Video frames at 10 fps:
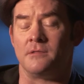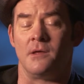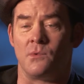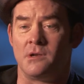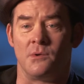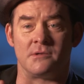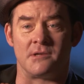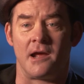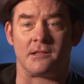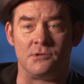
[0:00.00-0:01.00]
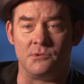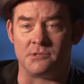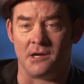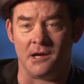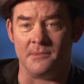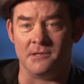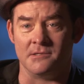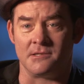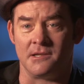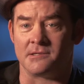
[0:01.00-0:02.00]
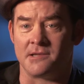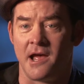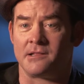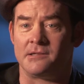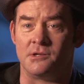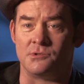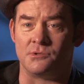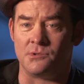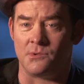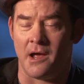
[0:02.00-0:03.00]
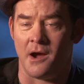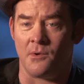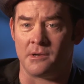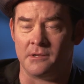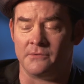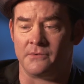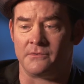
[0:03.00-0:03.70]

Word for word: in that we know exactly who Tom is and exactly know who Howard is.